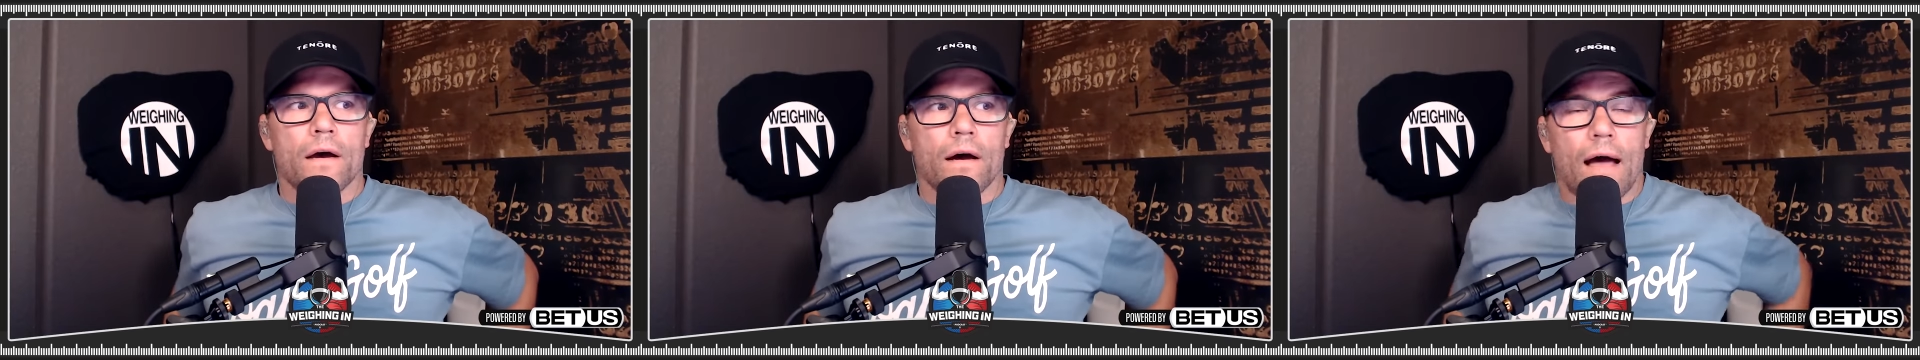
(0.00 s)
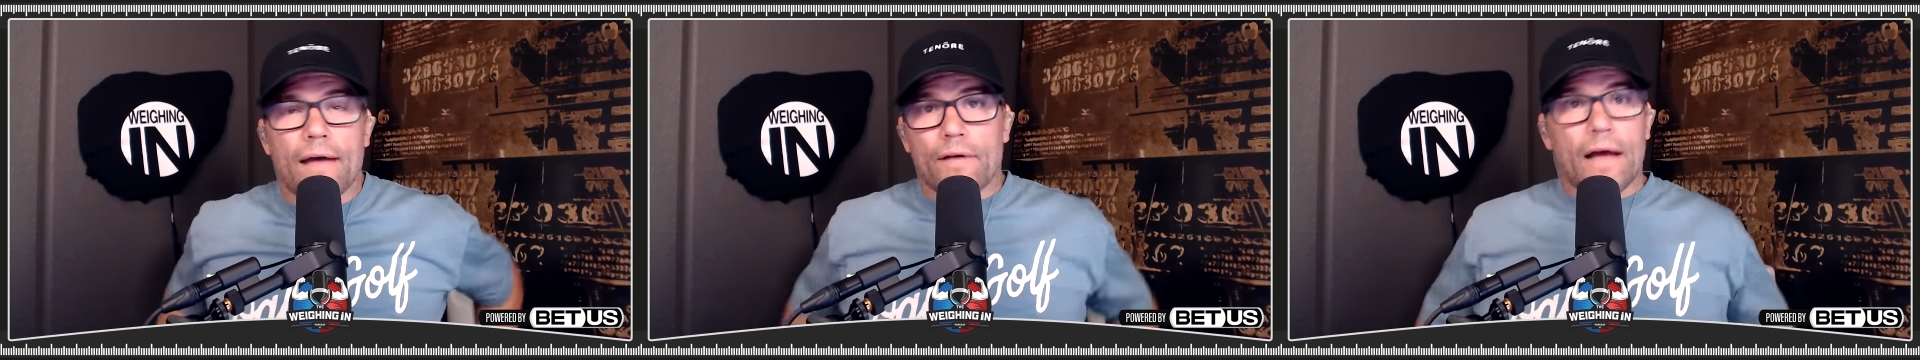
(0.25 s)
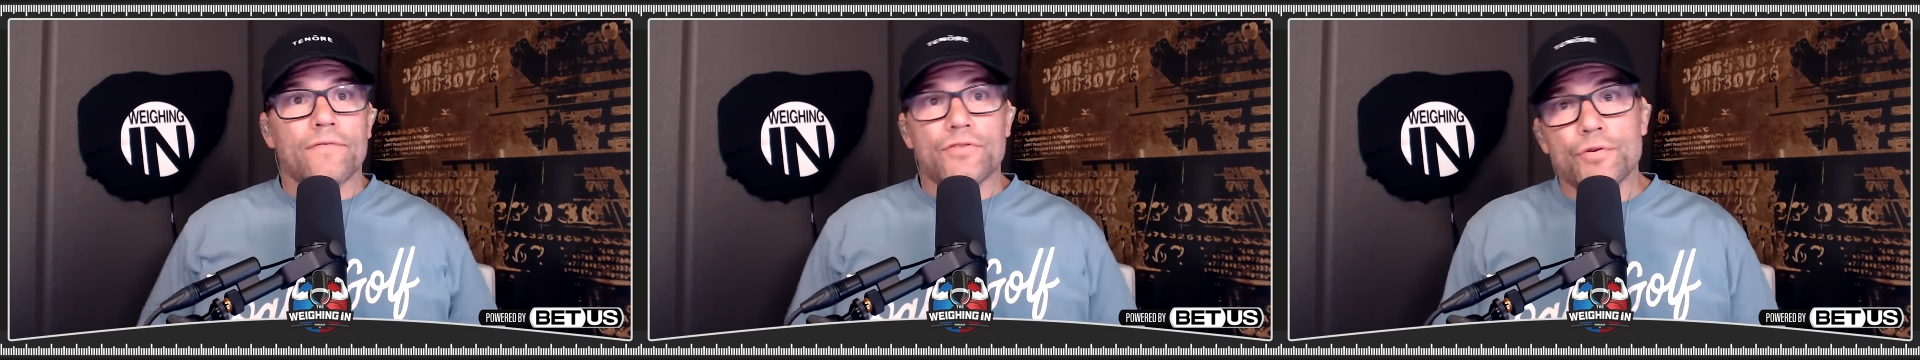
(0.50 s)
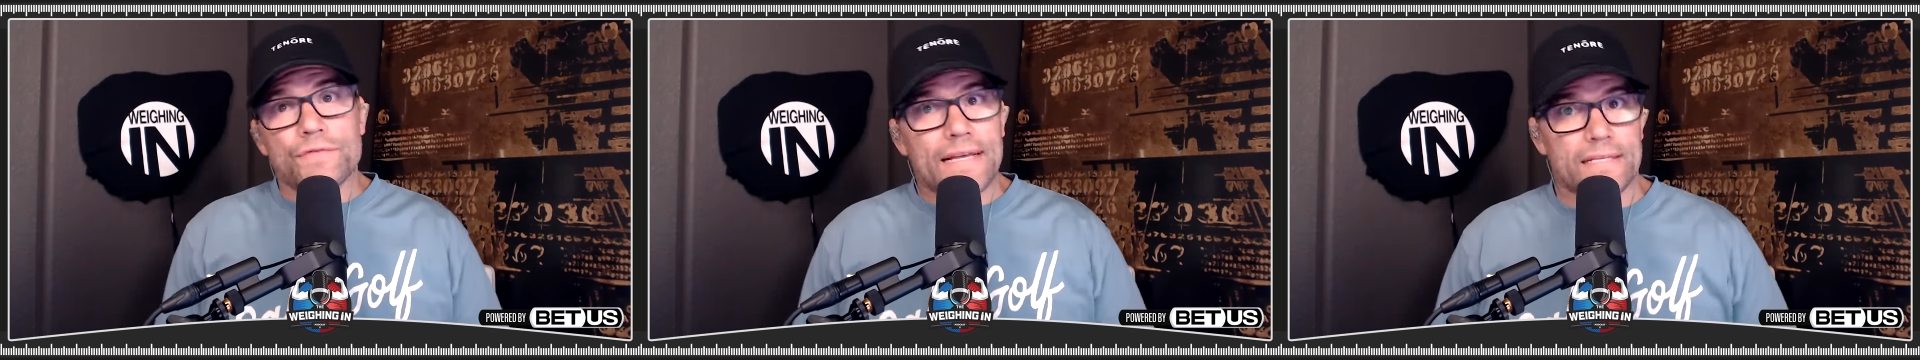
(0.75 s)

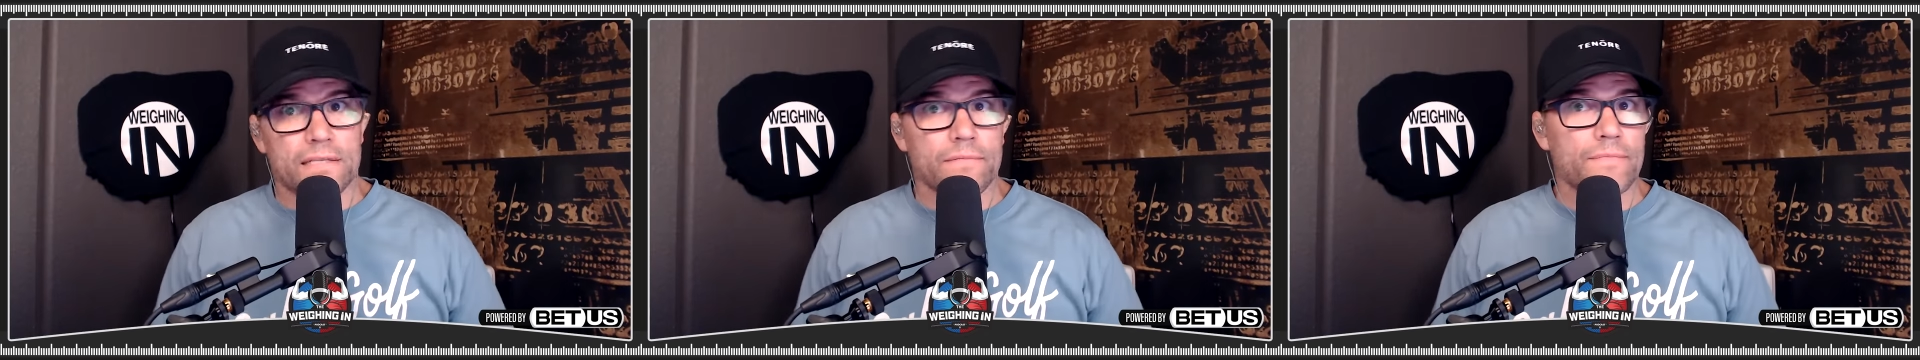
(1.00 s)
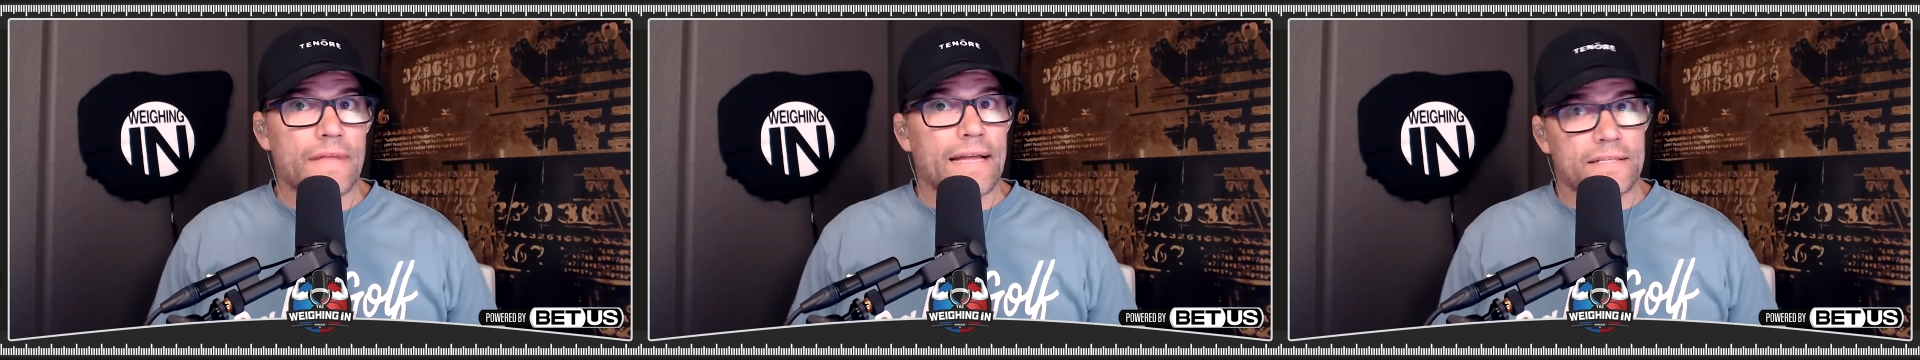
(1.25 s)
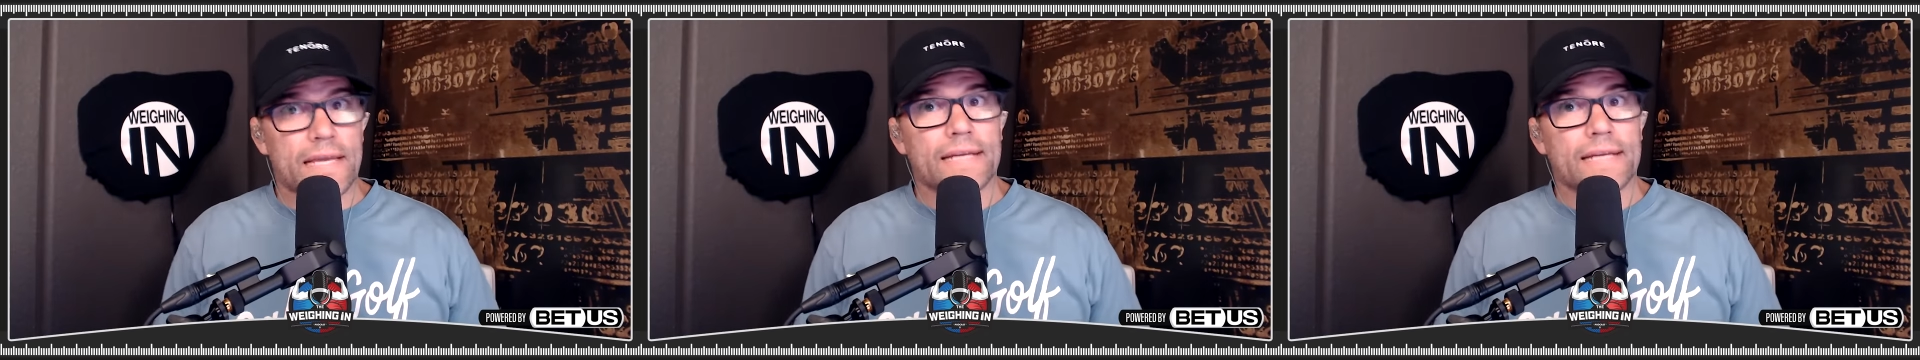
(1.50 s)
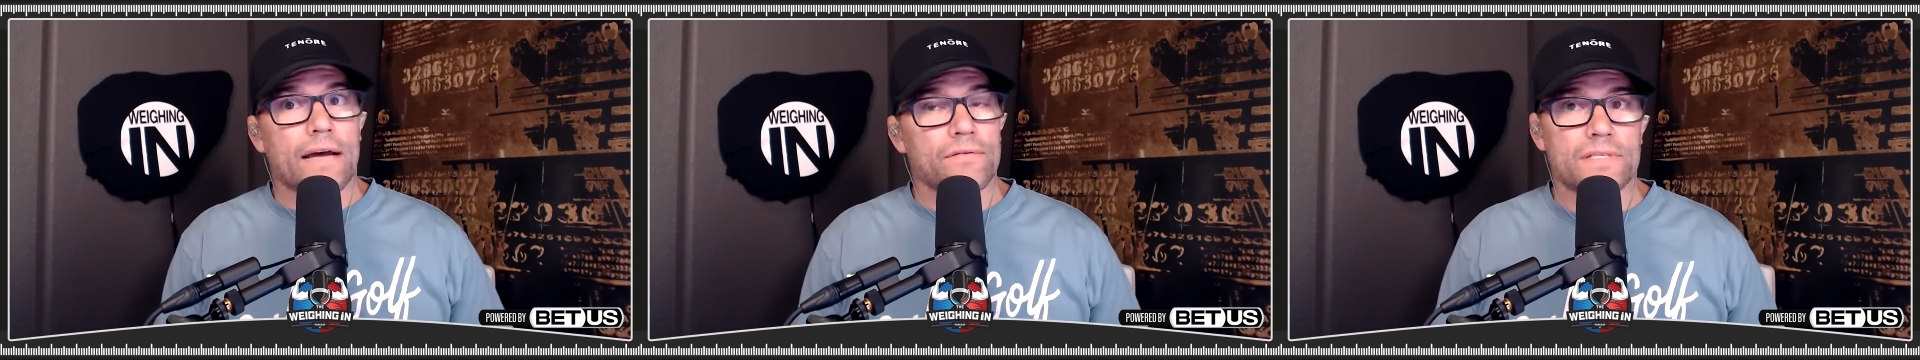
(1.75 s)
I've used that
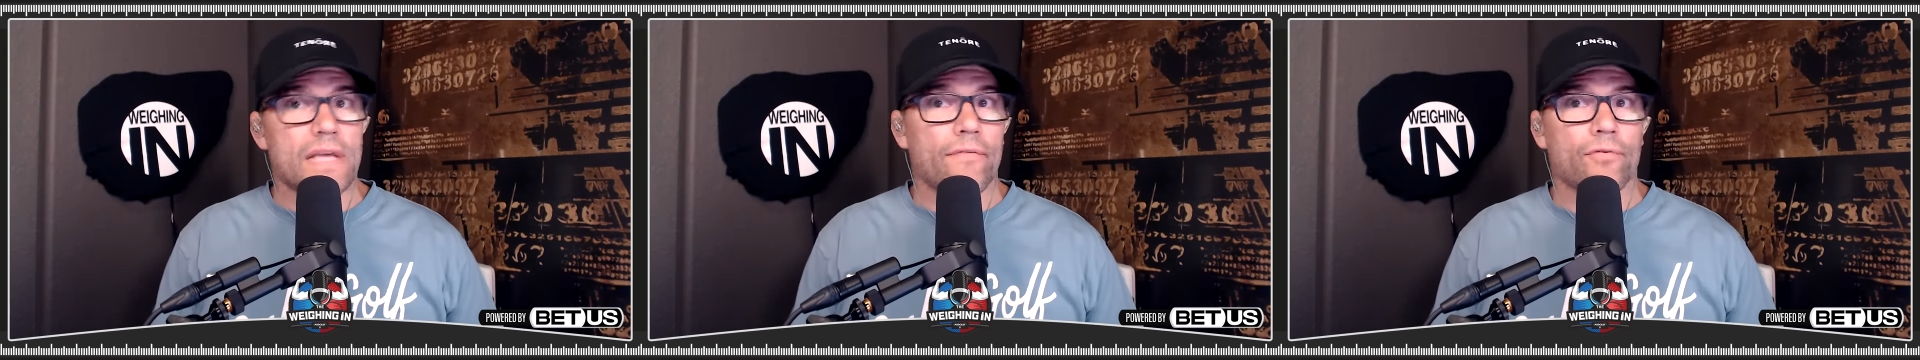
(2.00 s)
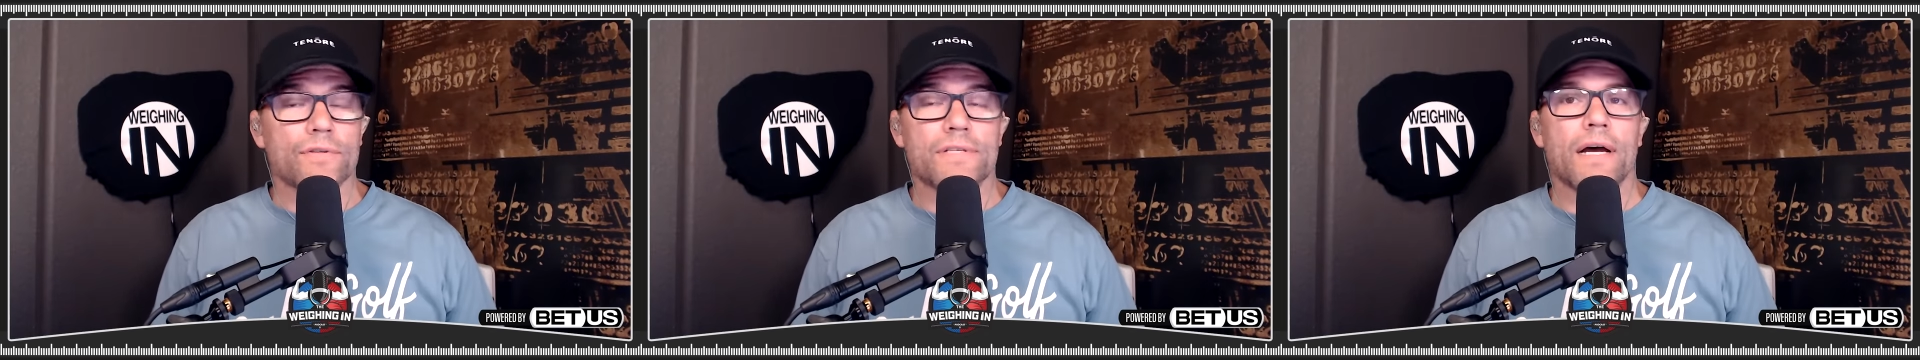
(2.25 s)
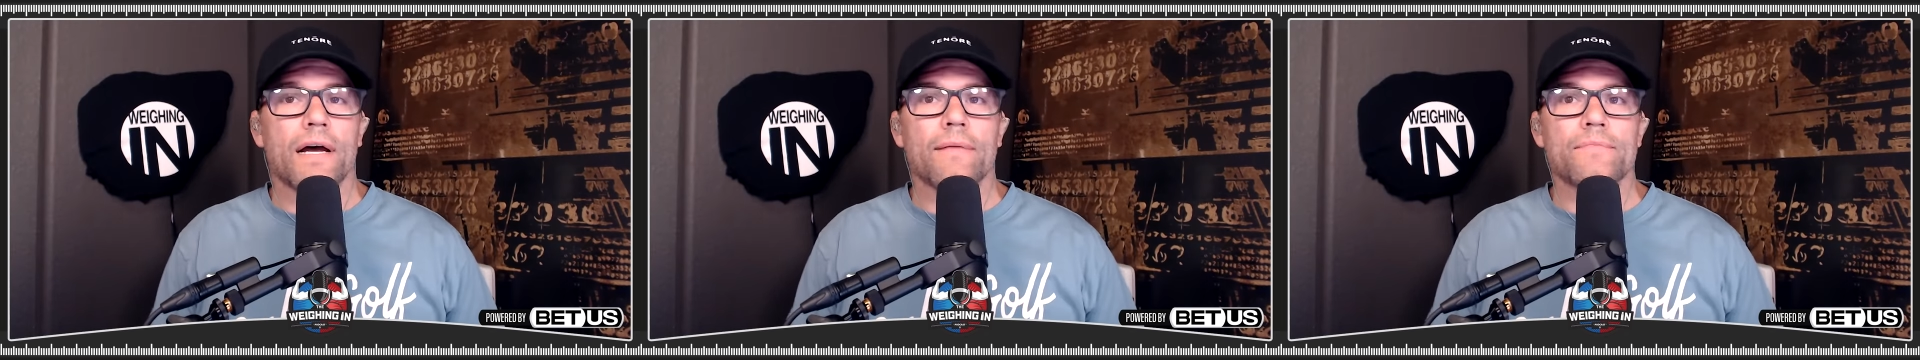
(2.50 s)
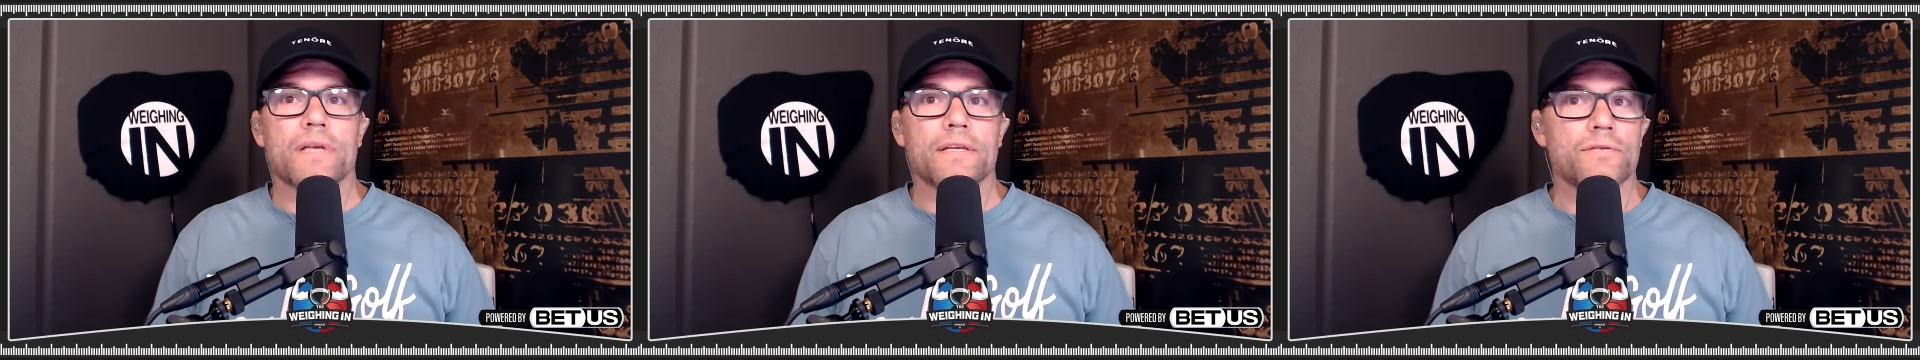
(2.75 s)
takedown several
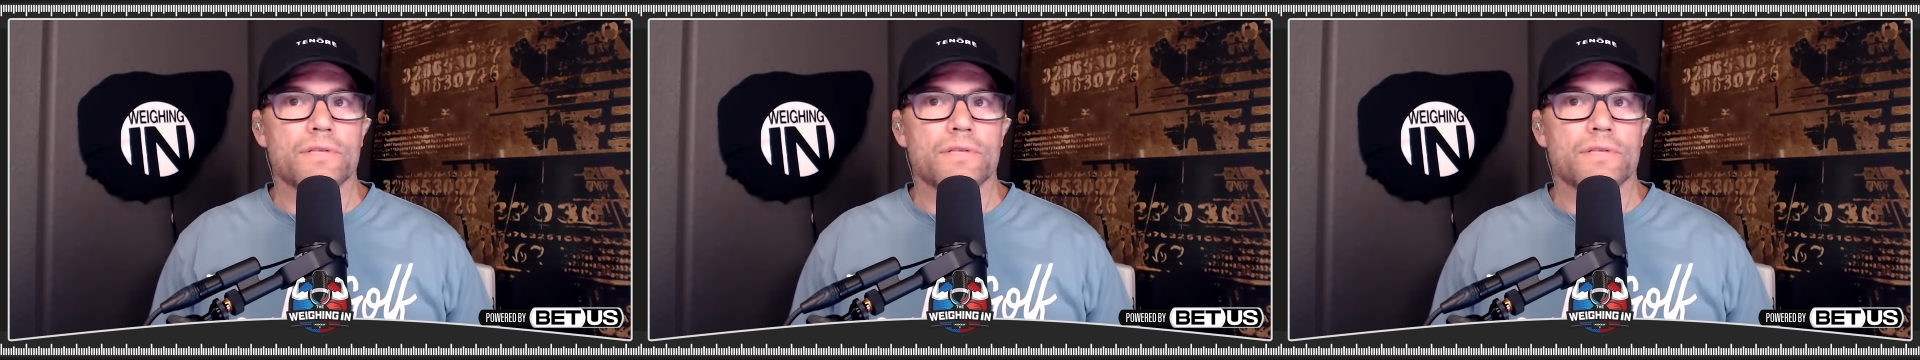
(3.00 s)
times. I